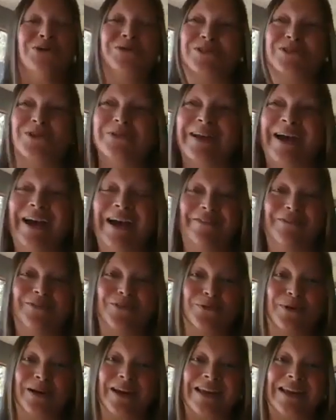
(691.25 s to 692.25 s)
don't have
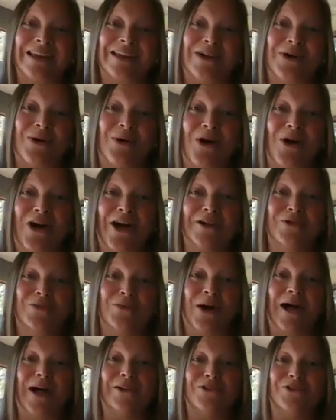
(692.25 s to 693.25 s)
the radio on
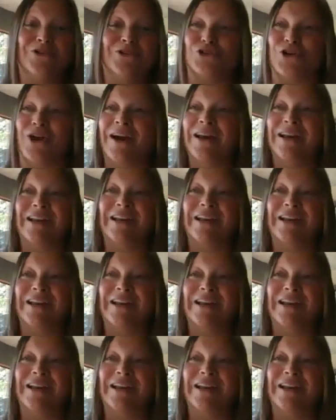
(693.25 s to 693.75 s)
while you're trying